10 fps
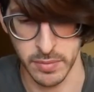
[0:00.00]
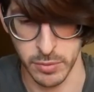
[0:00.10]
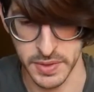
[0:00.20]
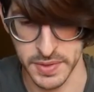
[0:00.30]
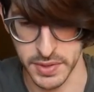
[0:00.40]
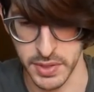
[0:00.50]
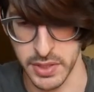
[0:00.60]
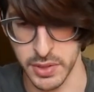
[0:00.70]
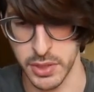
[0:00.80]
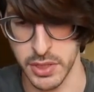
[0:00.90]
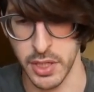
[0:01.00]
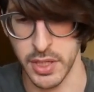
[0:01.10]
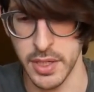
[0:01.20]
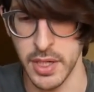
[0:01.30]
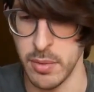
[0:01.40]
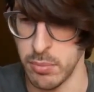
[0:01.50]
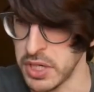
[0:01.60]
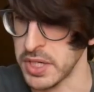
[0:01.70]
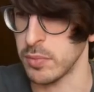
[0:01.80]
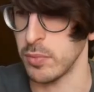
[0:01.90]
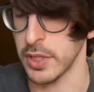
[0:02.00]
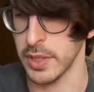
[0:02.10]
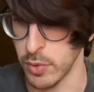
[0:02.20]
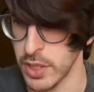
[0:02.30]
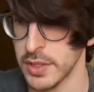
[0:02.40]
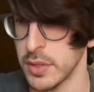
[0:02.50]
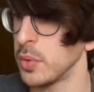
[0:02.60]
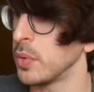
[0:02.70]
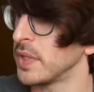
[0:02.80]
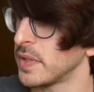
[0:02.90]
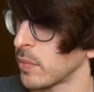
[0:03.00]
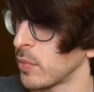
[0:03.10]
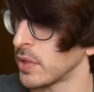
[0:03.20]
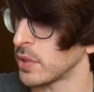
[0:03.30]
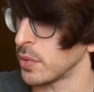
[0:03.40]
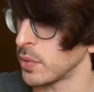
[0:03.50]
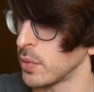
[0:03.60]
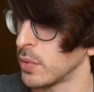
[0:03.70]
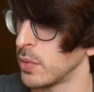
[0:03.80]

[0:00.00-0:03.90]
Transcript: Press it's gonna turn it on. But what I want to